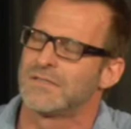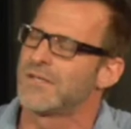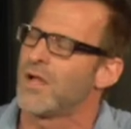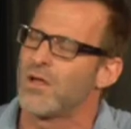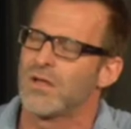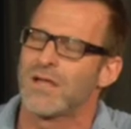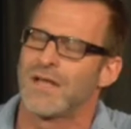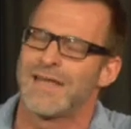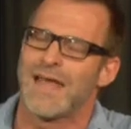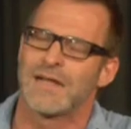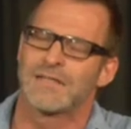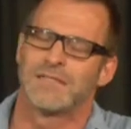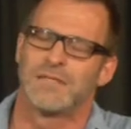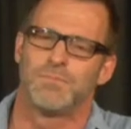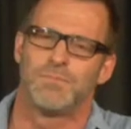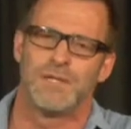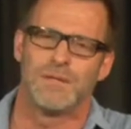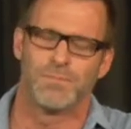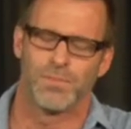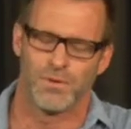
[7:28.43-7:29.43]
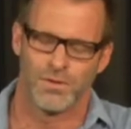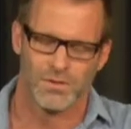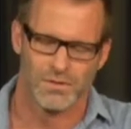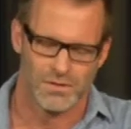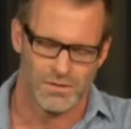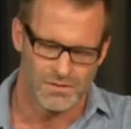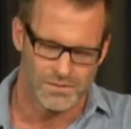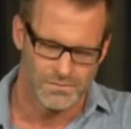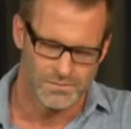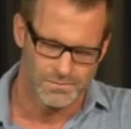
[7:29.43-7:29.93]
It's all connected, people.
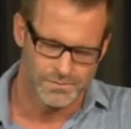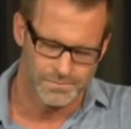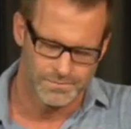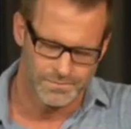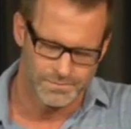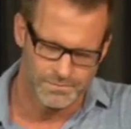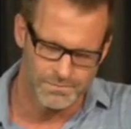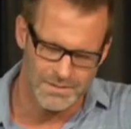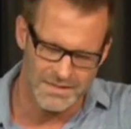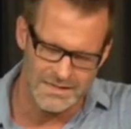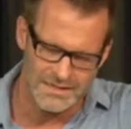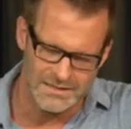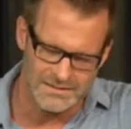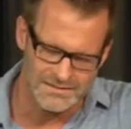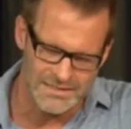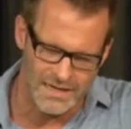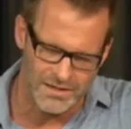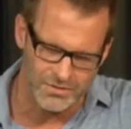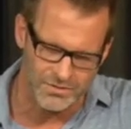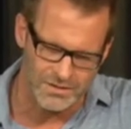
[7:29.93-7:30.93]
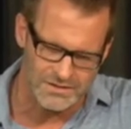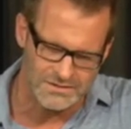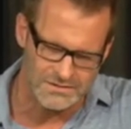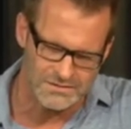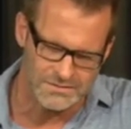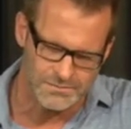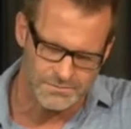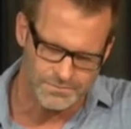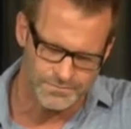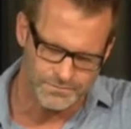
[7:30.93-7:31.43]
Being
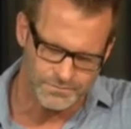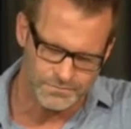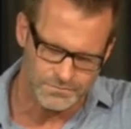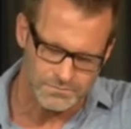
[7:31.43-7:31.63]
integrous.